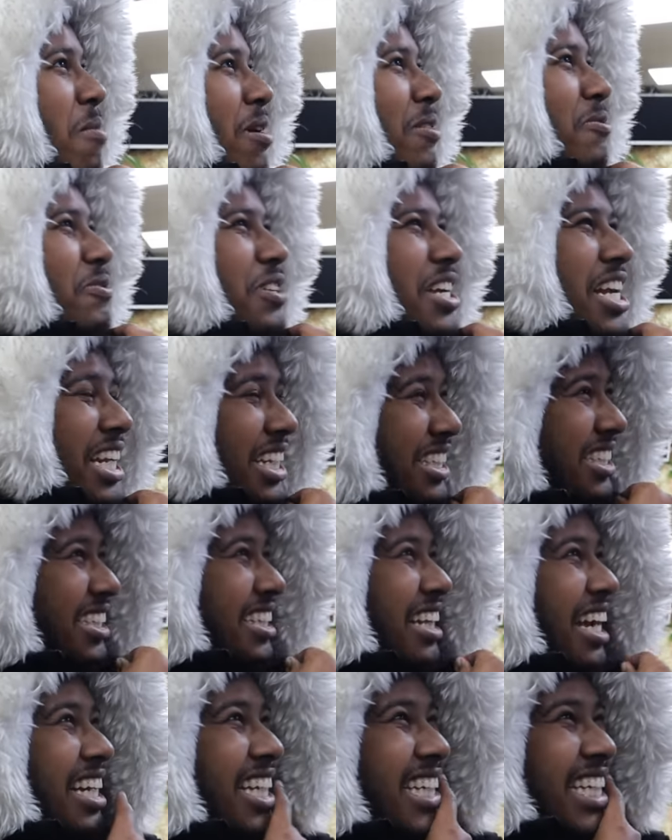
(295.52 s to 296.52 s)
am I feeling
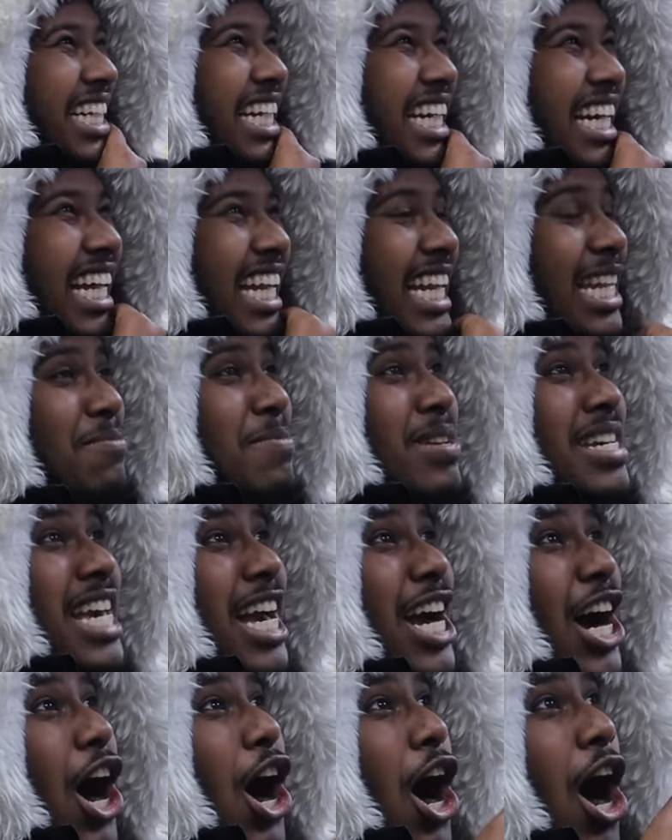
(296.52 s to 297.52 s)
today? Let me
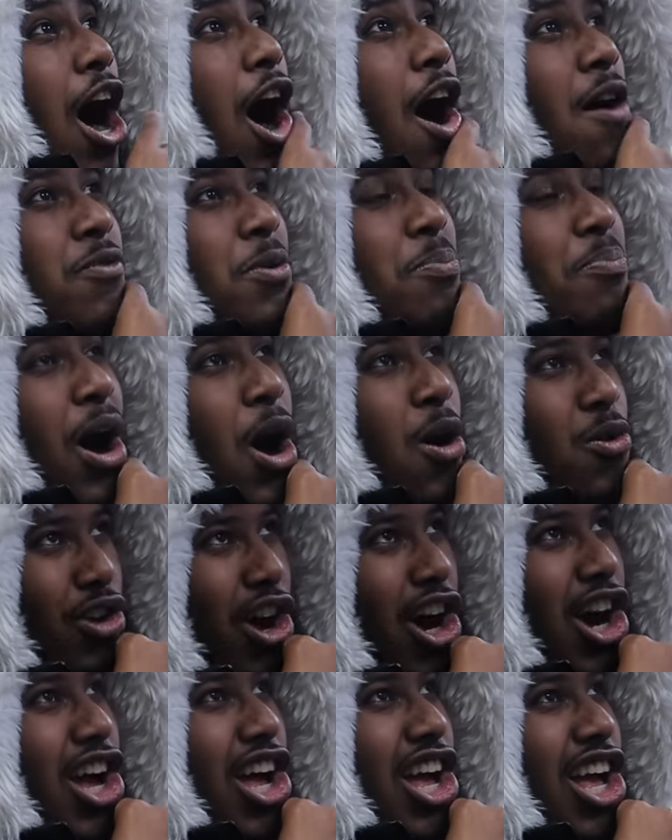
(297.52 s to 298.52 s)
get half a pound
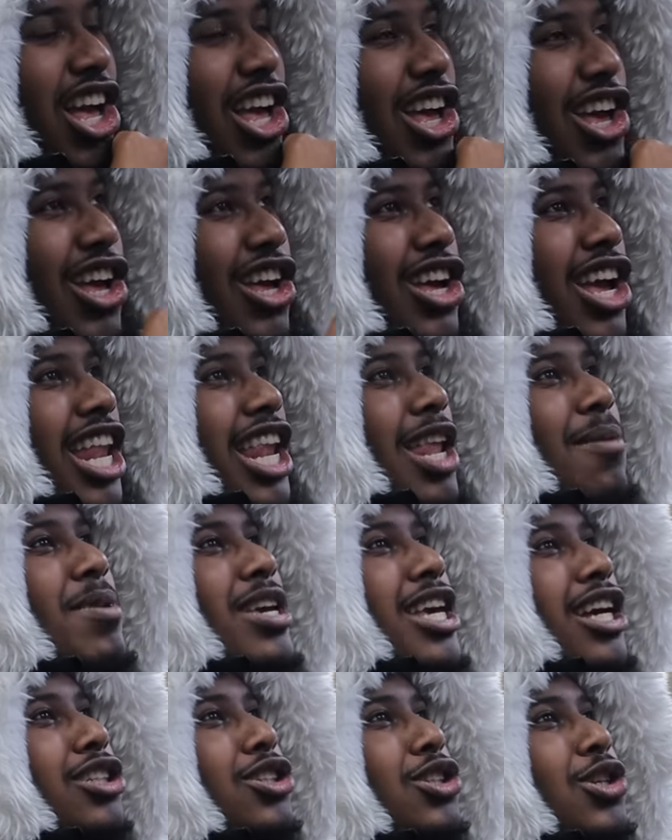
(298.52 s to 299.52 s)
up. Let me
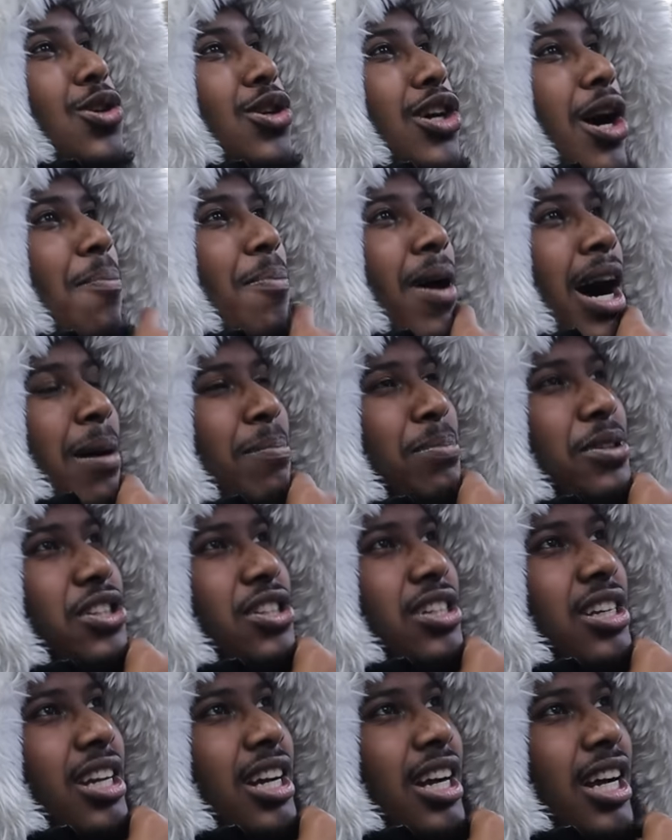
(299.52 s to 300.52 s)
get two kebabs.
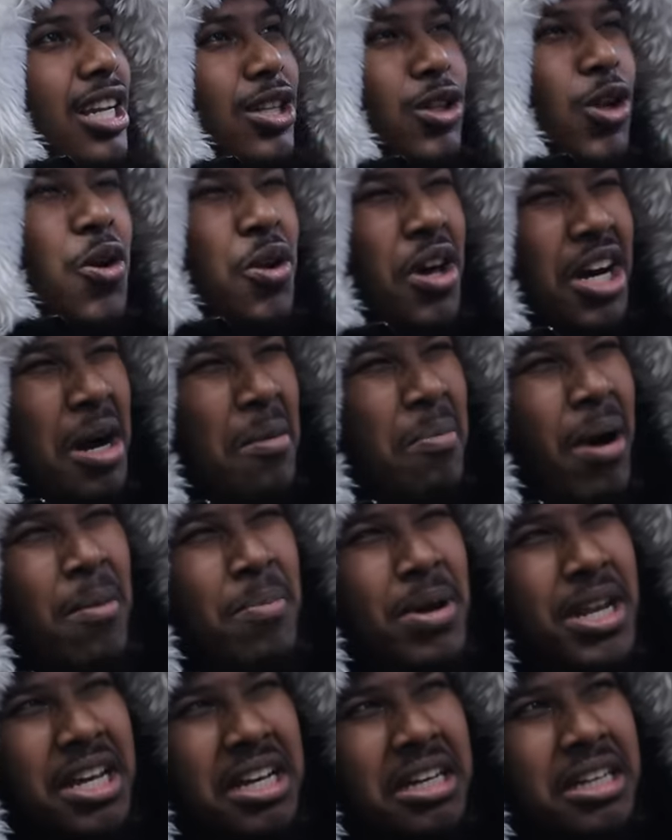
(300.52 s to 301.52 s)
Doner kebab,
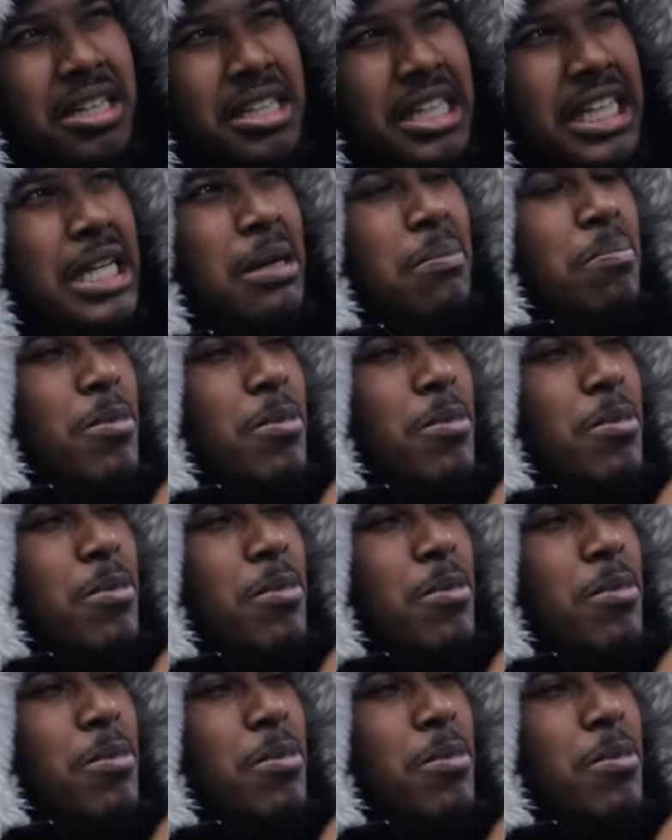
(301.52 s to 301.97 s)
innit? And the